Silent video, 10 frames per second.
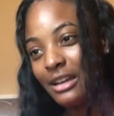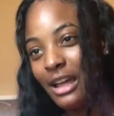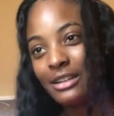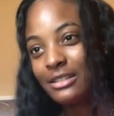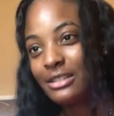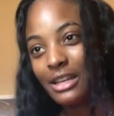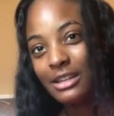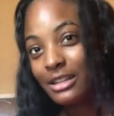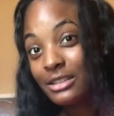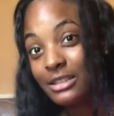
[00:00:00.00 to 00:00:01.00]
I didn't say
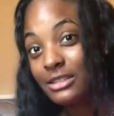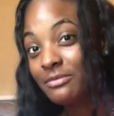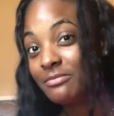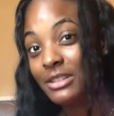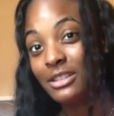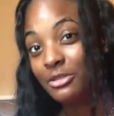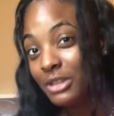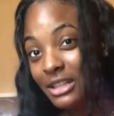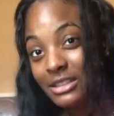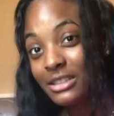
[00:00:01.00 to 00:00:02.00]
nothing, do
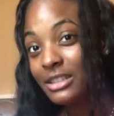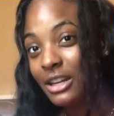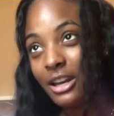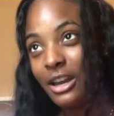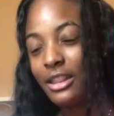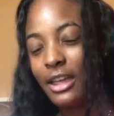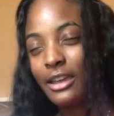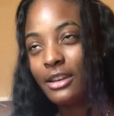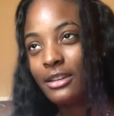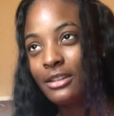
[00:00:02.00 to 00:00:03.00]
nothing, none of that.
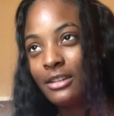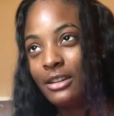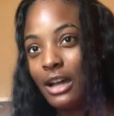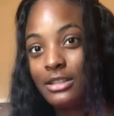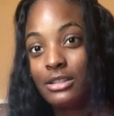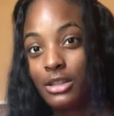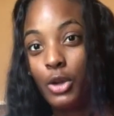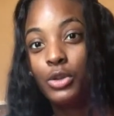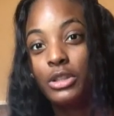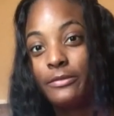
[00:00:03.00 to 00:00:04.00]
Like, I just
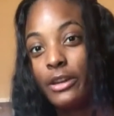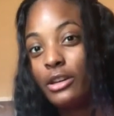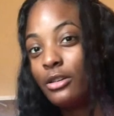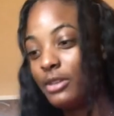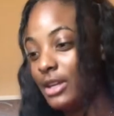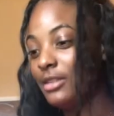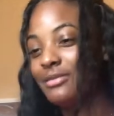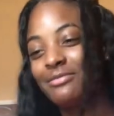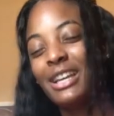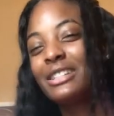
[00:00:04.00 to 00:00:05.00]
slowly faded away.
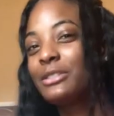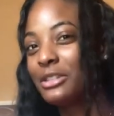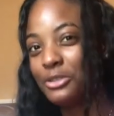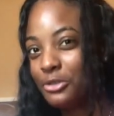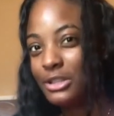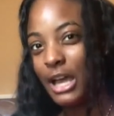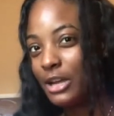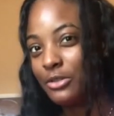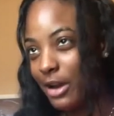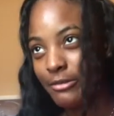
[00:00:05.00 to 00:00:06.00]
That's usually how
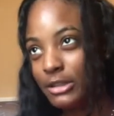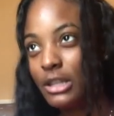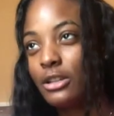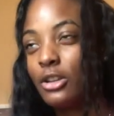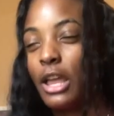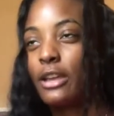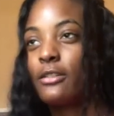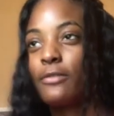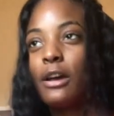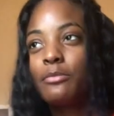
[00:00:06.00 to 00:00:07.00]
I do everything, though. Like,
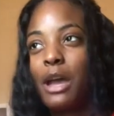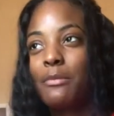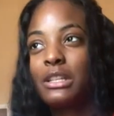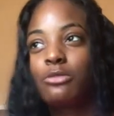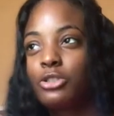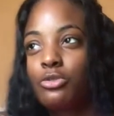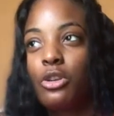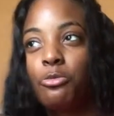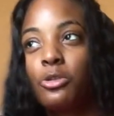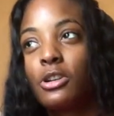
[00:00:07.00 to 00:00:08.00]
if I'm not messing with you
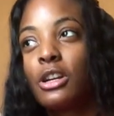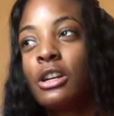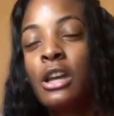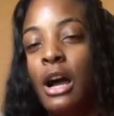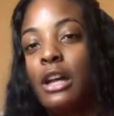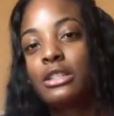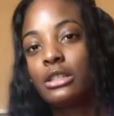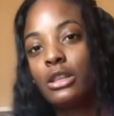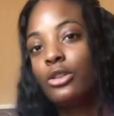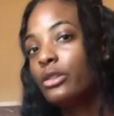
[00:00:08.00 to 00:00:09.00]
no more, I
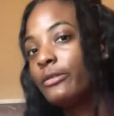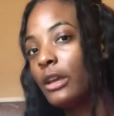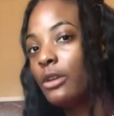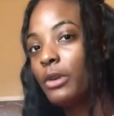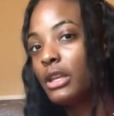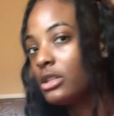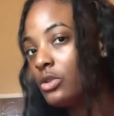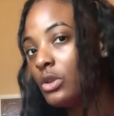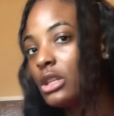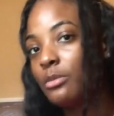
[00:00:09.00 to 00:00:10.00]
just slowly fade away until
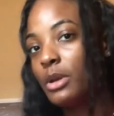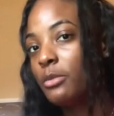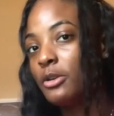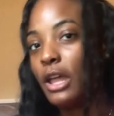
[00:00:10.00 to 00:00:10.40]
you get the memo.